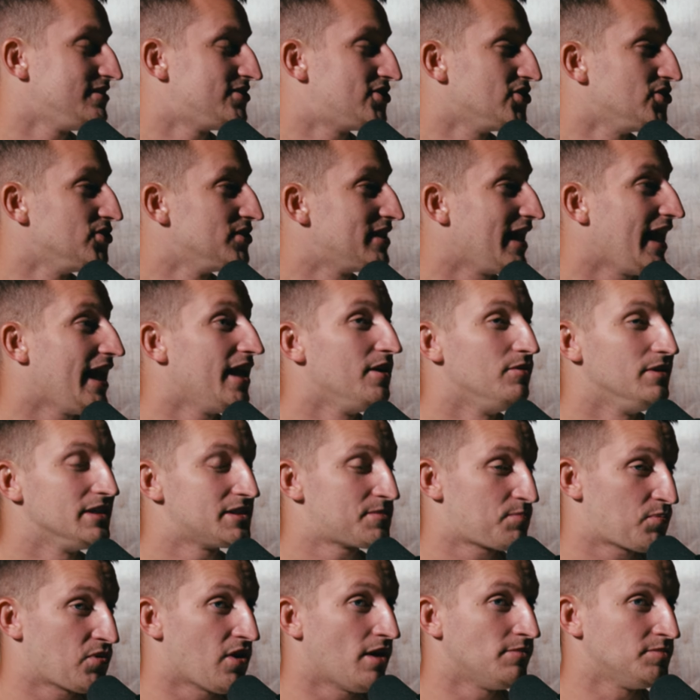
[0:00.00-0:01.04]
Dude, it was
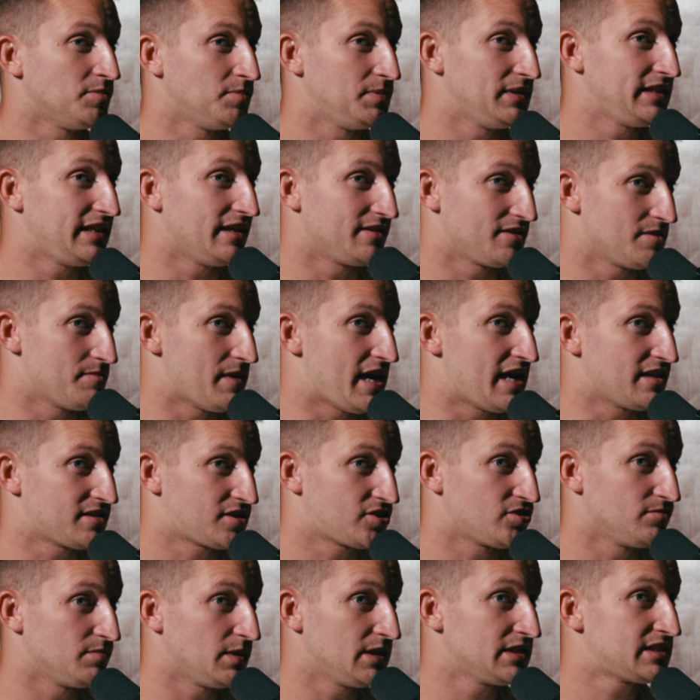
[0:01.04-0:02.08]
probably on the
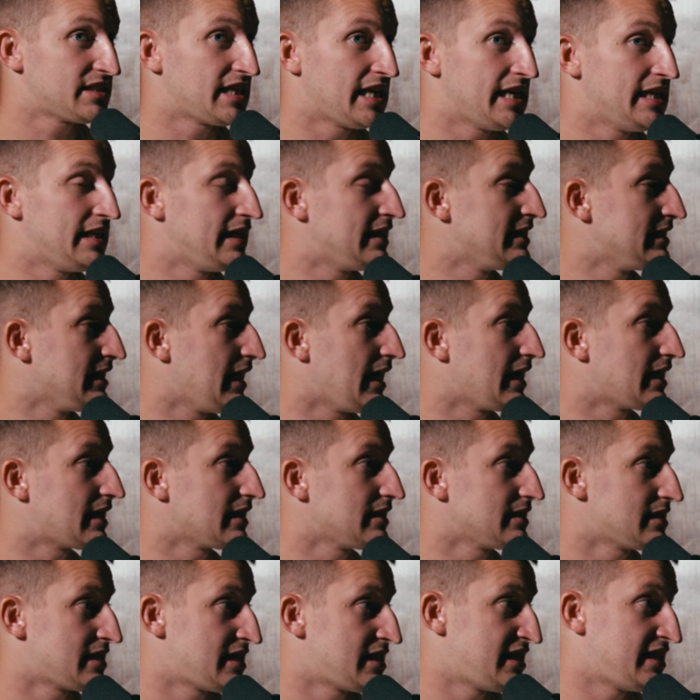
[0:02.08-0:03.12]
master bus hitting like
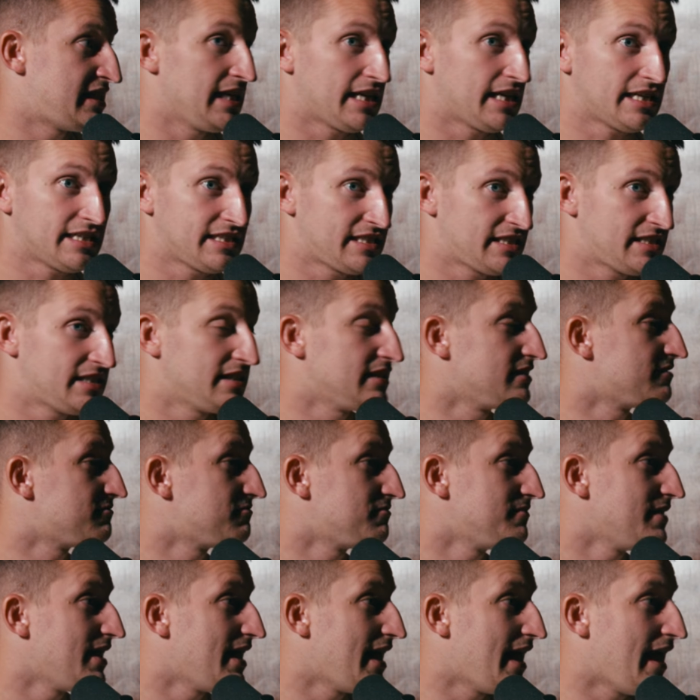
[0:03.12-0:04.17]
6 to
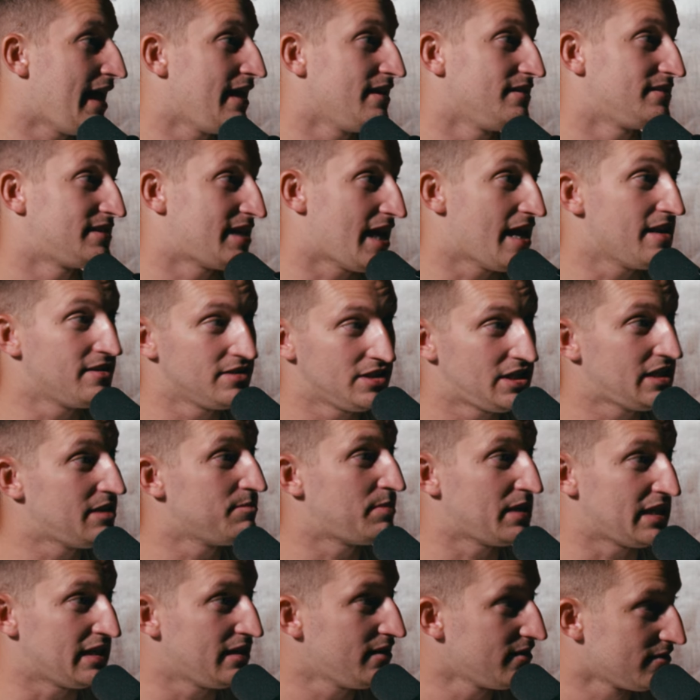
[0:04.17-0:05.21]
10
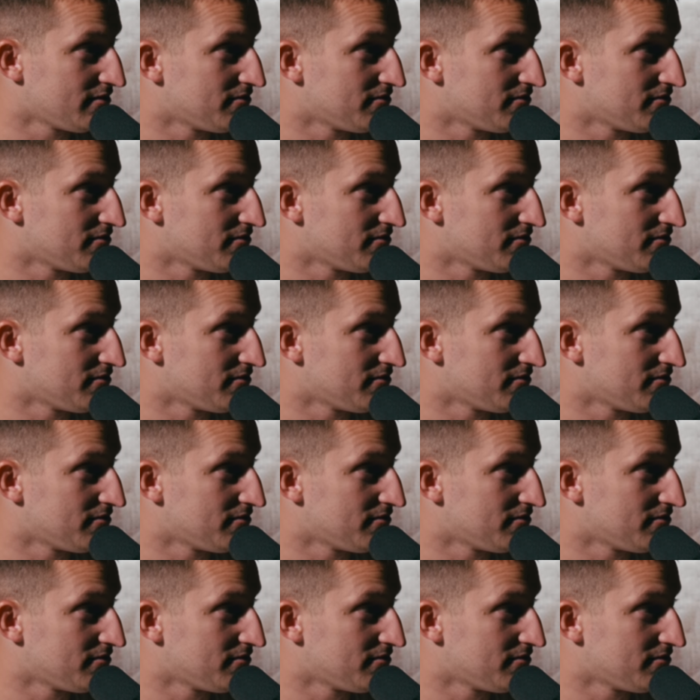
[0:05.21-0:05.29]
dB.